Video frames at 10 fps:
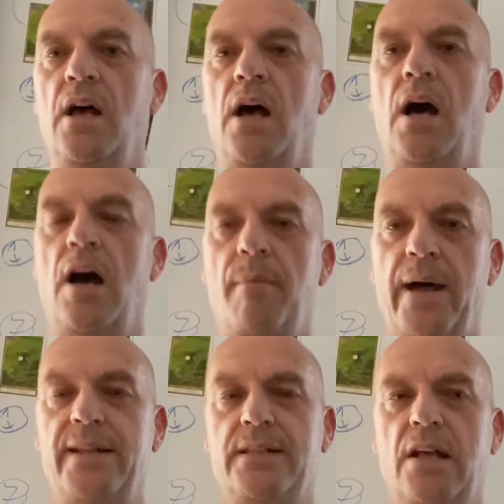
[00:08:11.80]
And
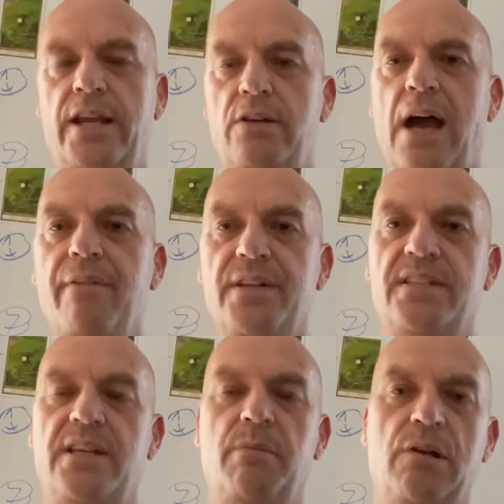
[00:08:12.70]
it's like you're having
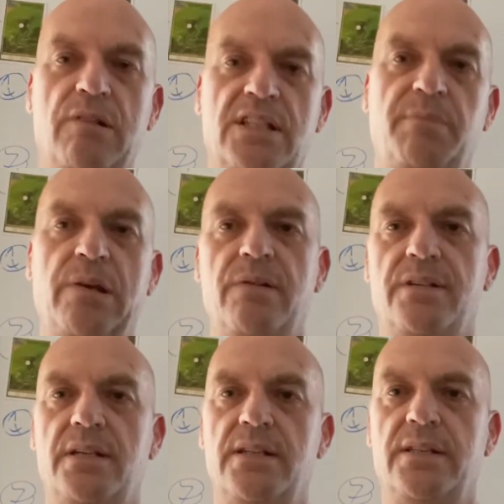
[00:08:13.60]
similar
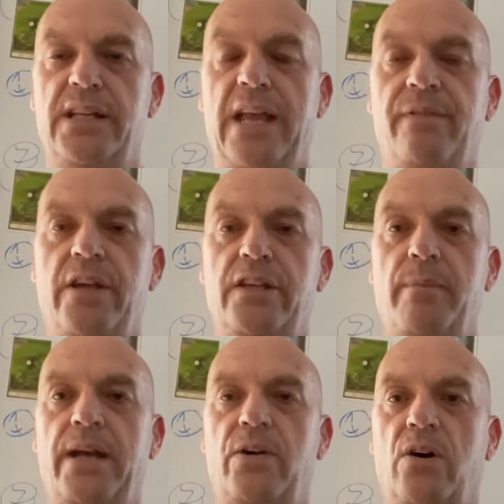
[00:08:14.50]
experiences, and even though you
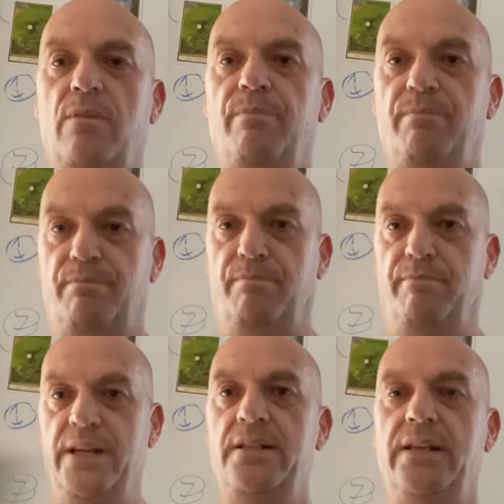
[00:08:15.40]
may not
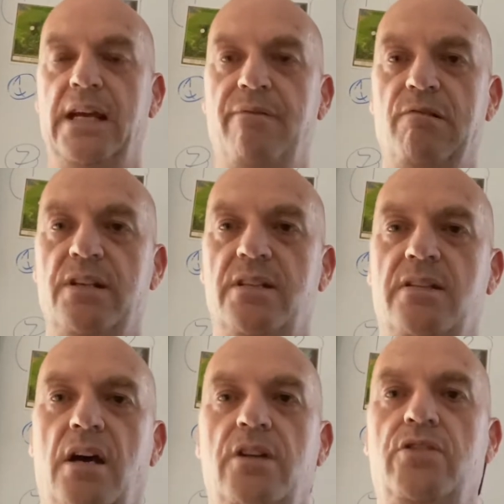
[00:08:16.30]
be together as
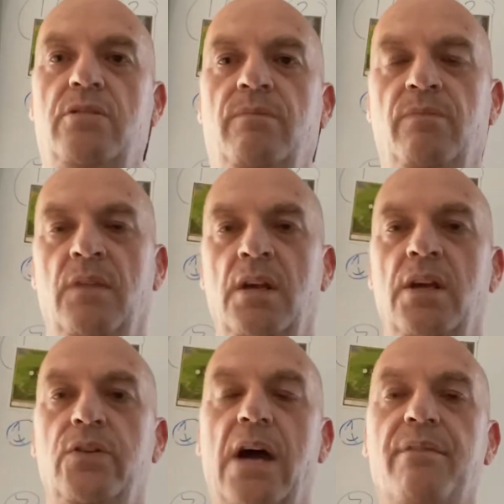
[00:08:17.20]
such,
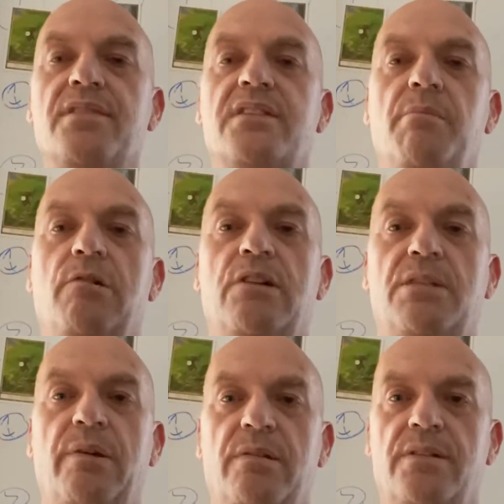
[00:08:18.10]
you're having similar
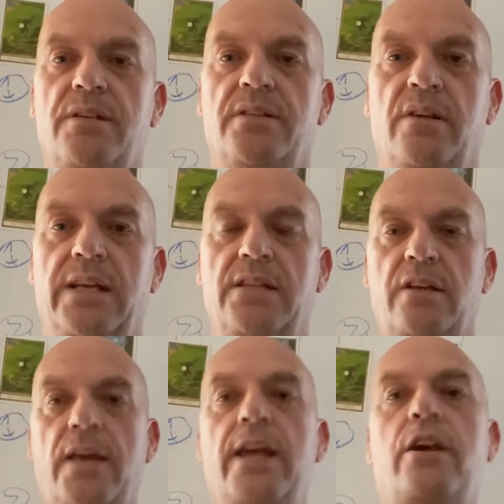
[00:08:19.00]
experiences, okay? So
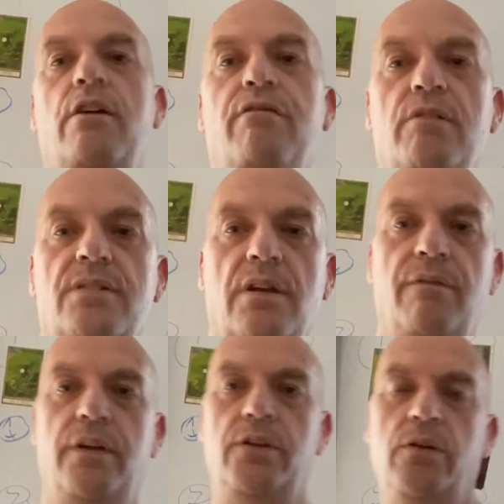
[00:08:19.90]
they go through
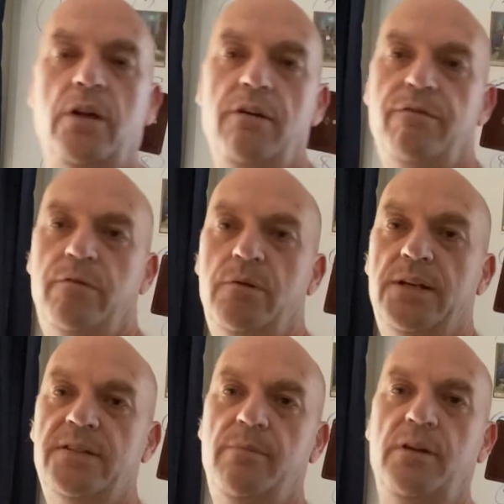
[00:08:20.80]
something, you go through a
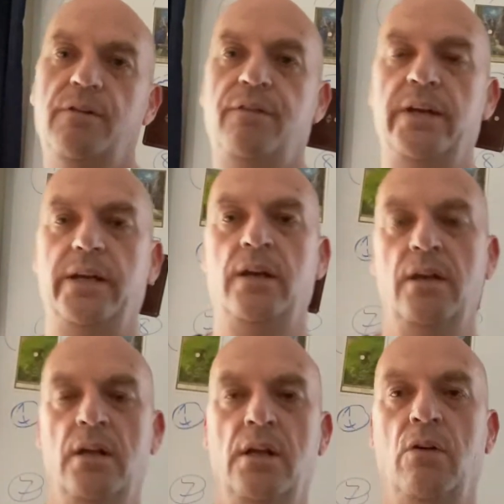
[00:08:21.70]
similar thing,
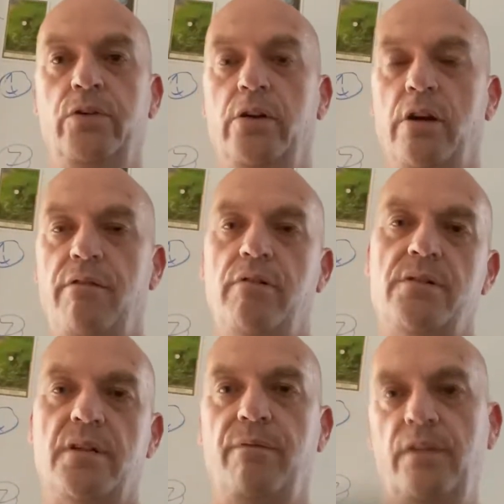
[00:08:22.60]
or you go through
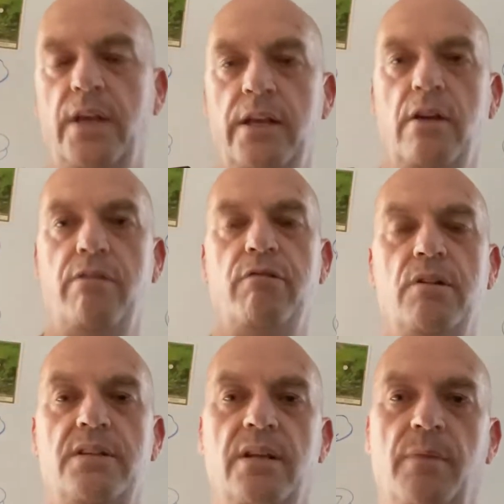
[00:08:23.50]
something, they go through
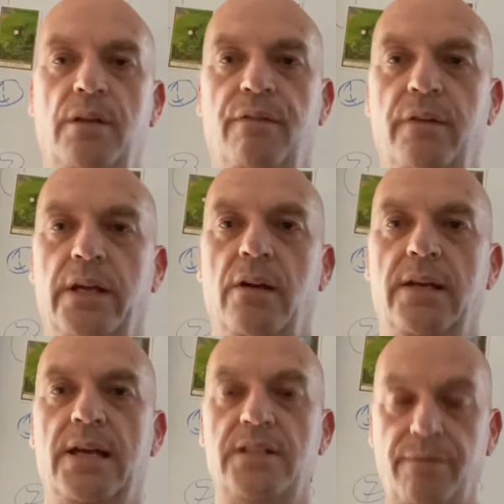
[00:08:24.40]
a similar thing,
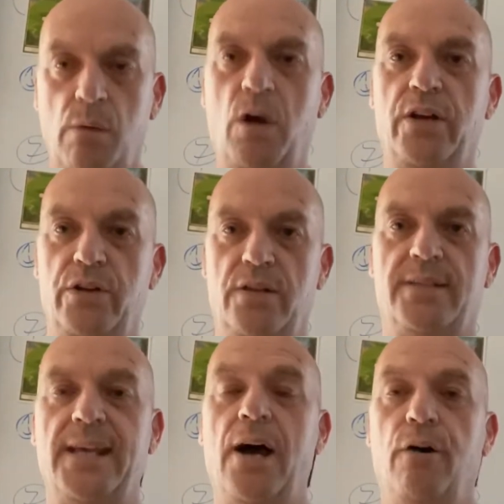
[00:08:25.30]
okay? So if you work on
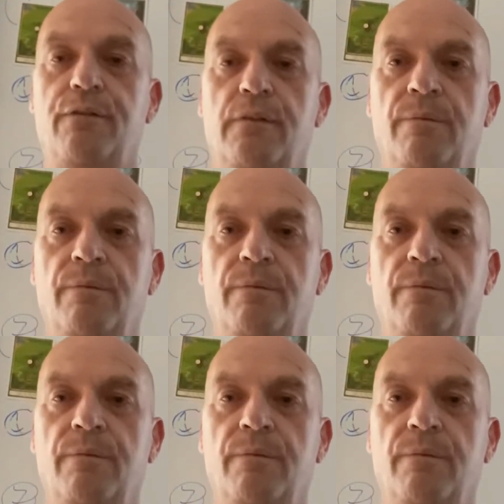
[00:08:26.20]
yourself,